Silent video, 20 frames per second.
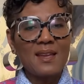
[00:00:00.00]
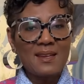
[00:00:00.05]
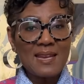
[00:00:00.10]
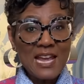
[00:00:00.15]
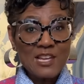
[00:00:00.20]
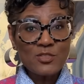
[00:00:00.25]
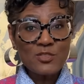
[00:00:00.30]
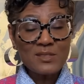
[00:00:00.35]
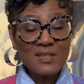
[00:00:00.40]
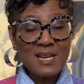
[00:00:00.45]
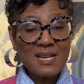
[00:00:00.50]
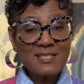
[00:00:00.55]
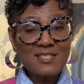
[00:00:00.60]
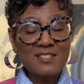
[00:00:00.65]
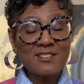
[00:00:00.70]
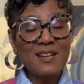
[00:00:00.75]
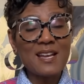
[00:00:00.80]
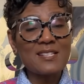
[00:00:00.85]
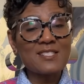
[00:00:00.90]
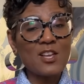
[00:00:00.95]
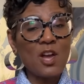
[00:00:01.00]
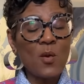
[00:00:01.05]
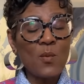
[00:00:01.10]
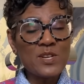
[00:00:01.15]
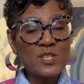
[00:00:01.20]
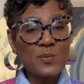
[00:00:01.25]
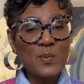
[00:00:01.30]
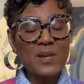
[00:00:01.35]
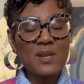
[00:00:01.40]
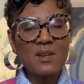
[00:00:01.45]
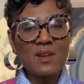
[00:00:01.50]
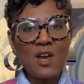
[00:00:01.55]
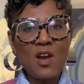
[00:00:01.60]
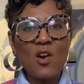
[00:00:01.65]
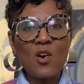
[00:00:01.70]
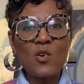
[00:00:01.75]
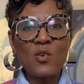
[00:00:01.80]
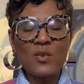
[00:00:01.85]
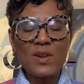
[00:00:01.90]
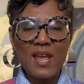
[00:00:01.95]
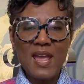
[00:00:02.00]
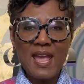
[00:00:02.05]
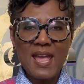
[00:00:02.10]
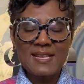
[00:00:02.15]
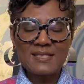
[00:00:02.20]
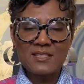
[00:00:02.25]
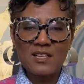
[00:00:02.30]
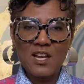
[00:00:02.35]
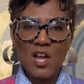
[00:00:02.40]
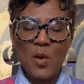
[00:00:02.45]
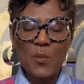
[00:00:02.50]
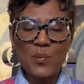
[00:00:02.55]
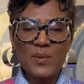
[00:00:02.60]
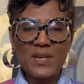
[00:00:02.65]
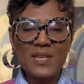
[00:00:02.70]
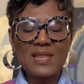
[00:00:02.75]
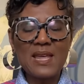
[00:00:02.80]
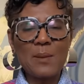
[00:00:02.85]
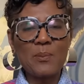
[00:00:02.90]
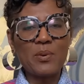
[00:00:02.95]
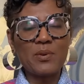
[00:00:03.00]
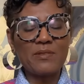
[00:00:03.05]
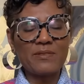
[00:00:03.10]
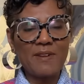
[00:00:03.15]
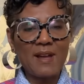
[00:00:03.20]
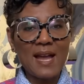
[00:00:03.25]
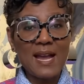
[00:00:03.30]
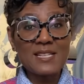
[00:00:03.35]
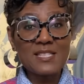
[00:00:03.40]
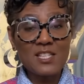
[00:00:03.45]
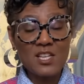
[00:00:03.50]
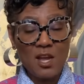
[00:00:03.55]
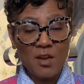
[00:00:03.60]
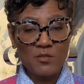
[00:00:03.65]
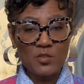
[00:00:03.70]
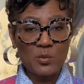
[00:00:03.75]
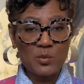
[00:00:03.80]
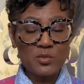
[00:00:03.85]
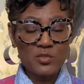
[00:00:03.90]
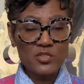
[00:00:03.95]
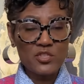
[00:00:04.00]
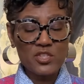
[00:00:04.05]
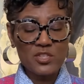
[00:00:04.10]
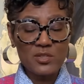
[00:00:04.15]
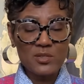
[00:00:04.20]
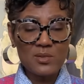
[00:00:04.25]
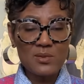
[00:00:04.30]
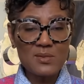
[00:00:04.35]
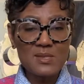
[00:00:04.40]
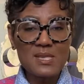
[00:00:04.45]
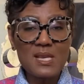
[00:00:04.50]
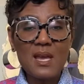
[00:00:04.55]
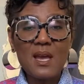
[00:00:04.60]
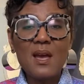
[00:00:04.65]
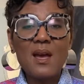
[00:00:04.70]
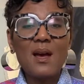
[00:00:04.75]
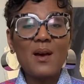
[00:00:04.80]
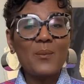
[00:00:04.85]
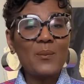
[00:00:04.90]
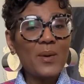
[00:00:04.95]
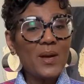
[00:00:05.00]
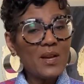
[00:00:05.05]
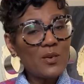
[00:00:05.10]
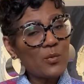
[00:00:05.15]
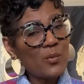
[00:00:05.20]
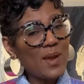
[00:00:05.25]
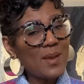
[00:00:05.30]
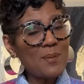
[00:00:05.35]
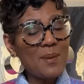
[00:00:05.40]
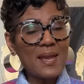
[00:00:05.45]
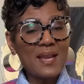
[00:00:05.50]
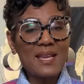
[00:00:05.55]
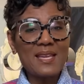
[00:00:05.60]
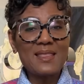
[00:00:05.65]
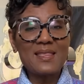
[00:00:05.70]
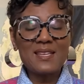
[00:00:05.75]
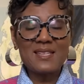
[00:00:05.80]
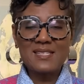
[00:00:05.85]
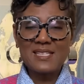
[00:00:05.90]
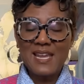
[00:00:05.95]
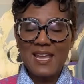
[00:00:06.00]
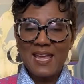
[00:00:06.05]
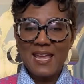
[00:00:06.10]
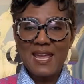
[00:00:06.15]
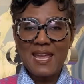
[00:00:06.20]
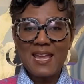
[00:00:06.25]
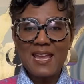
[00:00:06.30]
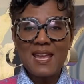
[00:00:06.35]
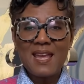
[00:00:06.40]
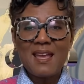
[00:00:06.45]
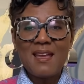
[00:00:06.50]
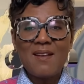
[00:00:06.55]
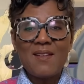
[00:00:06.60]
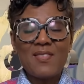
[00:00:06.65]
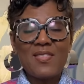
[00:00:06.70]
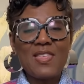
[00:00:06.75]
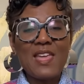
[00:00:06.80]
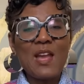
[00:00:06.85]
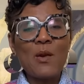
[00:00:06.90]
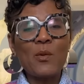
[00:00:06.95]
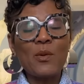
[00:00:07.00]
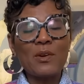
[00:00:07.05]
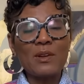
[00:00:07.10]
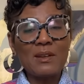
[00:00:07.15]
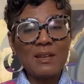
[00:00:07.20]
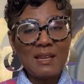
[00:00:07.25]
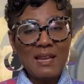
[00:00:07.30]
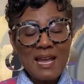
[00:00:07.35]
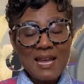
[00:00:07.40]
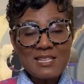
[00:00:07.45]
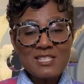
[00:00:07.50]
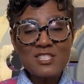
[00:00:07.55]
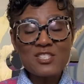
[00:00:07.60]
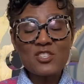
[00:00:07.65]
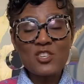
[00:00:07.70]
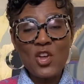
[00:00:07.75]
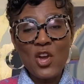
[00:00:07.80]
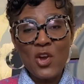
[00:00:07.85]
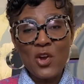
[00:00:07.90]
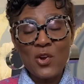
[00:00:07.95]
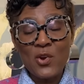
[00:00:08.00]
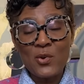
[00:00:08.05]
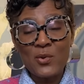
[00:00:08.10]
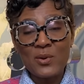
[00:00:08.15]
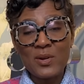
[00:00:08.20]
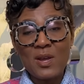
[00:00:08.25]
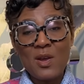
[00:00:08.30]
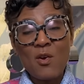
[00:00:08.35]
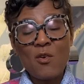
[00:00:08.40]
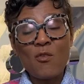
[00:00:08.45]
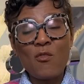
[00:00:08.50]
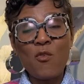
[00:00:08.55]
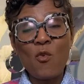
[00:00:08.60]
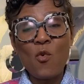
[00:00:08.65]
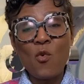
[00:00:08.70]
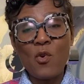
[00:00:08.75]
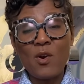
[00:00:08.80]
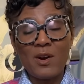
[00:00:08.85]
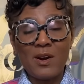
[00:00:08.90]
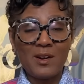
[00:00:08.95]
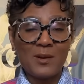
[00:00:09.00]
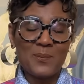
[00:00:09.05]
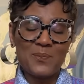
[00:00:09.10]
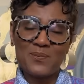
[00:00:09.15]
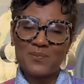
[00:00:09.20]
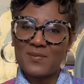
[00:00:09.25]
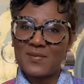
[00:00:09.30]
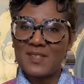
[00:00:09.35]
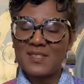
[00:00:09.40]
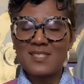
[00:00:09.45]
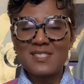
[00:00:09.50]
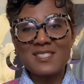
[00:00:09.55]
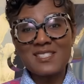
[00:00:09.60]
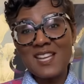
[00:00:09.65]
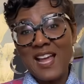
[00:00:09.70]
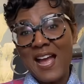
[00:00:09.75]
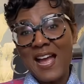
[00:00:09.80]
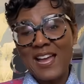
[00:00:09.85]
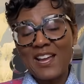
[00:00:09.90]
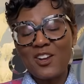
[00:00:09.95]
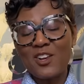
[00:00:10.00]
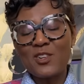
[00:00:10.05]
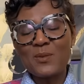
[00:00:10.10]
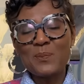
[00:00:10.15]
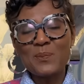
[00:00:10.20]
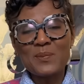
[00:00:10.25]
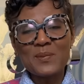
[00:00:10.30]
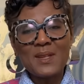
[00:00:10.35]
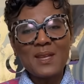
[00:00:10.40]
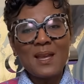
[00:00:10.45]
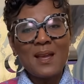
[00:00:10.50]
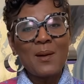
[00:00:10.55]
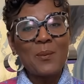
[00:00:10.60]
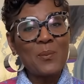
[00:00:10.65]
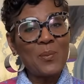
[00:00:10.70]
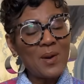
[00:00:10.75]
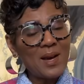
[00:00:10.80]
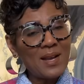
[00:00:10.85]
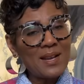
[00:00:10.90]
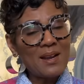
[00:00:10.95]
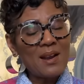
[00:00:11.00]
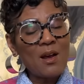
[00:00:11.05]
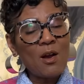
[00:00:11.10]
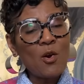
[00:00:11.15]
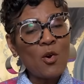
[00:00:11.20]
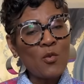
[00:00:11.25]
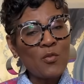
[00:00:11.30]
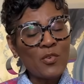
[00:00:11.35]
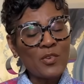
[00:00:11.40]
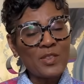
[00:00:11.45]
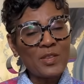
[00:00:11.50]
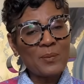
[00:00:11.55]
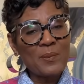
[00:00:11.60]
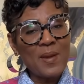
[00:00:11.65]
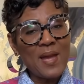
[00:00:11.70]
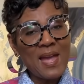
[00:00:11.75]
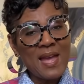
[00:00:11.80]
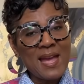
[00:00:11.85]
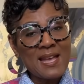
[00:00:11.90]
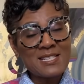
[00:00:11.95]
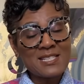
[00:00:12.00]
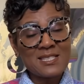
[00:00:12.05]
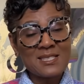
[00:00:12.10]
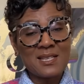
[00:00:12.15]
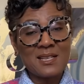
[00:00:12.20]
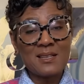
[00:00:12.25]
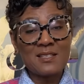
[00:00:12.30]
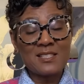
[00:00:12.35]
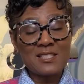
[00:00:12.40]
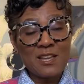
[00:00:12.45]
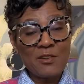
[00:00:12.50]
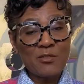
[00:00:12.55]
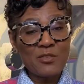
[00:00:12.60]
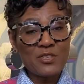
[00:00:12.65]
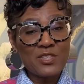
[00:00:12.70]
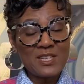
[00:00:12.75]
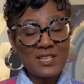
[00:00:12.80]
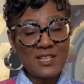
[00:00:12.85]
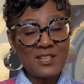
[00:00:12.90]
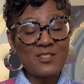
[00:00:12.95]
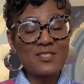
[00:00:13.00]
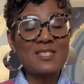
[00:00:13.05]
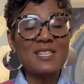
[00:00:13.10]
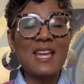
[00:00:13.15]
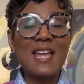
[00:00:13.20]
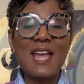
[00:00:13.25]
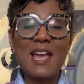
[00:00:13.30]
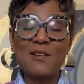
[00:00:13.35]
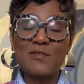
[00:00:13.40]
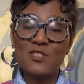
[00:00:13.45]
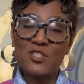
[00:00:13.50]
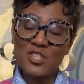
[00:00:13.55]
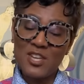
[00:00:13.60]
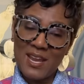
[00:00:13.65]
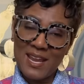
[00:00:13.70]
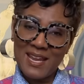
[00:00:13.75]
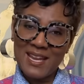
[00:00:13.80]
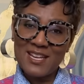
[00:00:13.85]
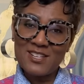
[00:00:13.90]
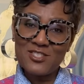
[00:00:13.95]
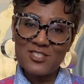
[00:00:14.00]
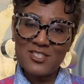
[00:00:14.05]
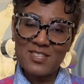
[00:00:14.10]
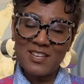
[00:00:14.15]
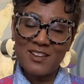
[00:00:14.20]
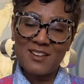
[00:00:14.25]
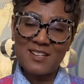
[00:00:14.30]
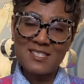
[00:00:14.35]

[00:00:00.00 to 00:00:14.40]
Naturalizer has always been known as a company that provides comfortable shoes, but way back in the day, they were less known for style. But over the past several years, they have changed their